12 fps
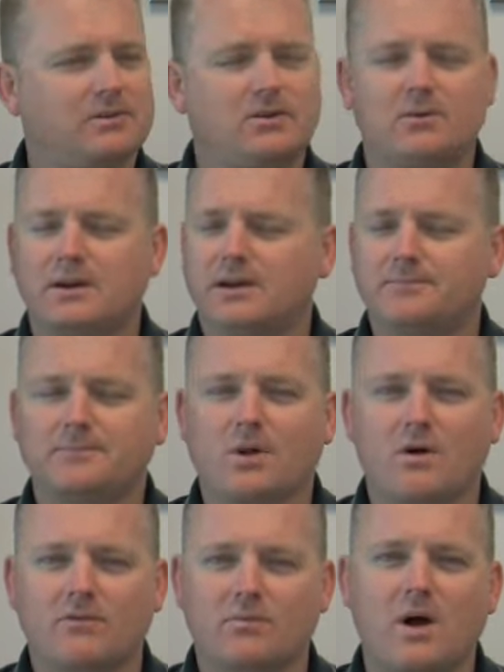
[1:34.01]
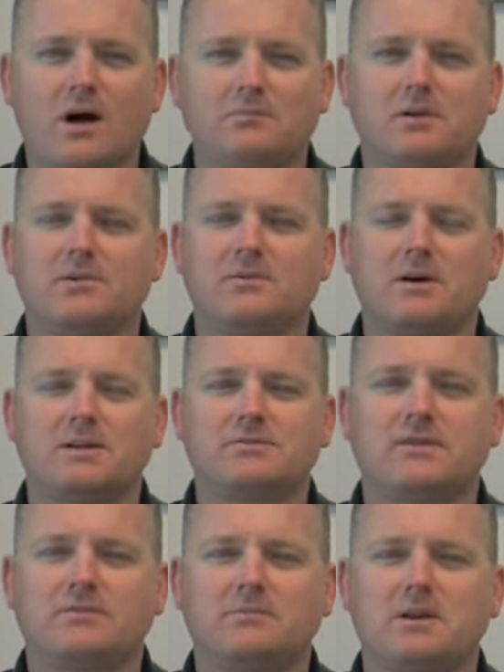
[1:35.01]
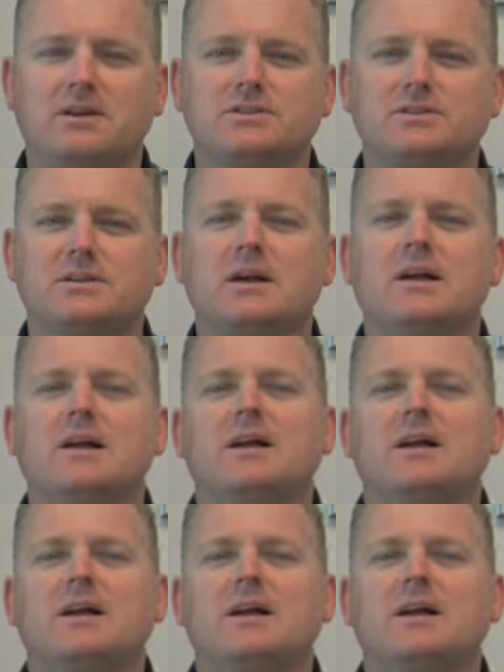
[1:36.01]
Don't want to overwhelm you with a bunch of information.